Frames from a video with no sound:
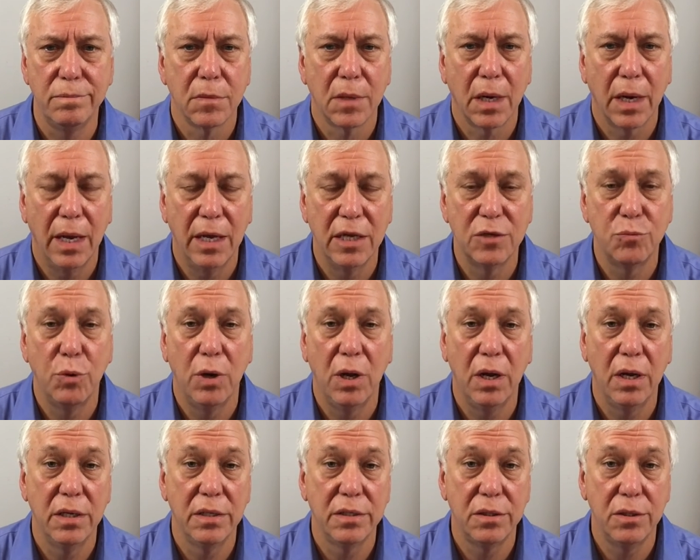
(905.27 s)
as well
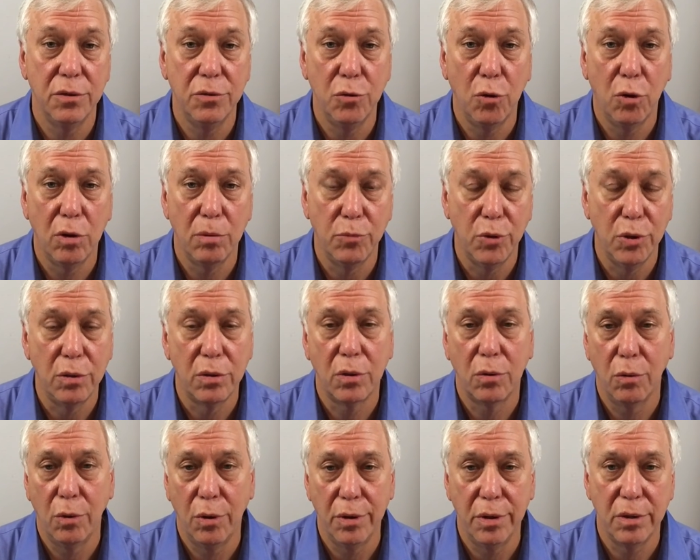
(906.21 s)
as the normal,
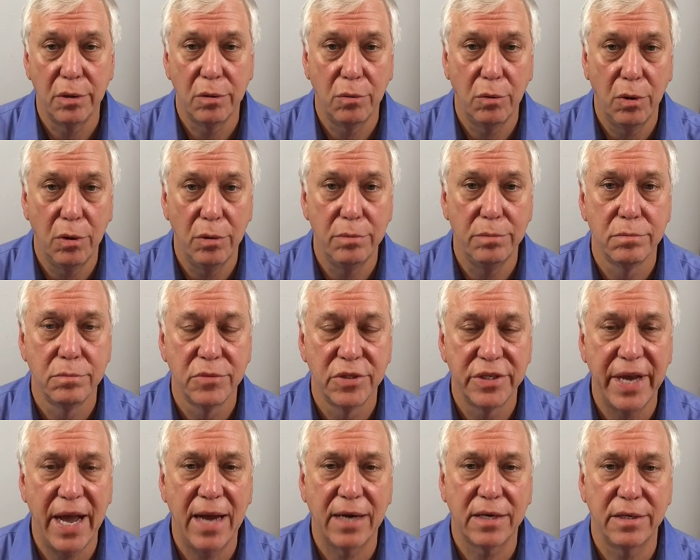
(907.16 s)
quote-unquote,
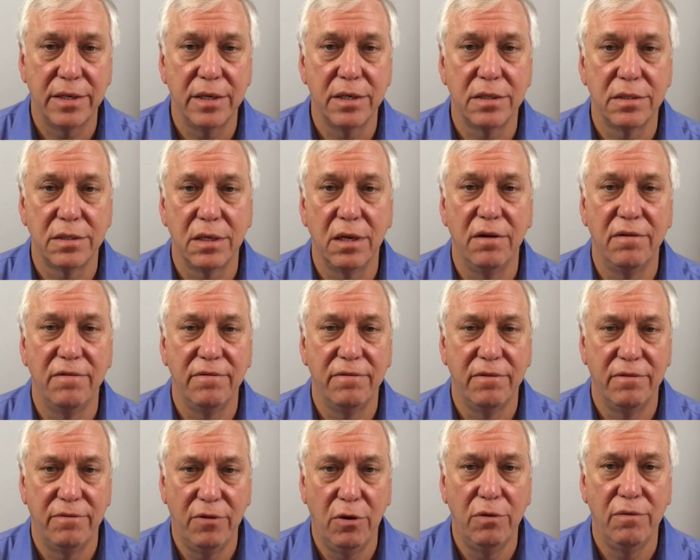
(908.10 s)
tactics of
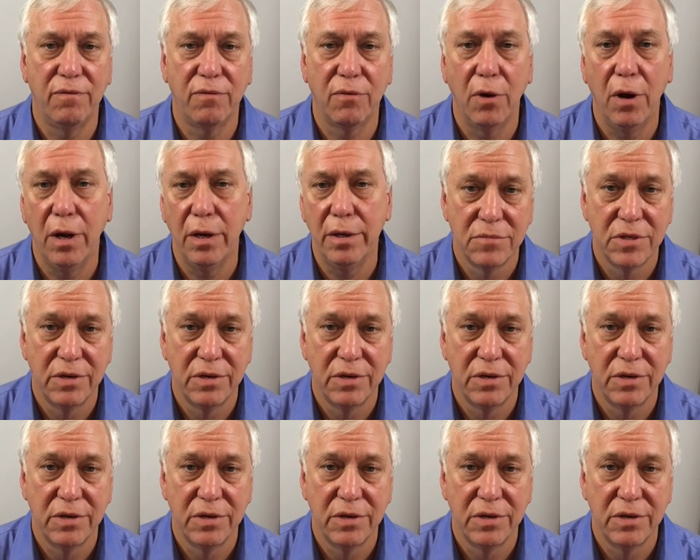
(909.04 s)
vote fraud.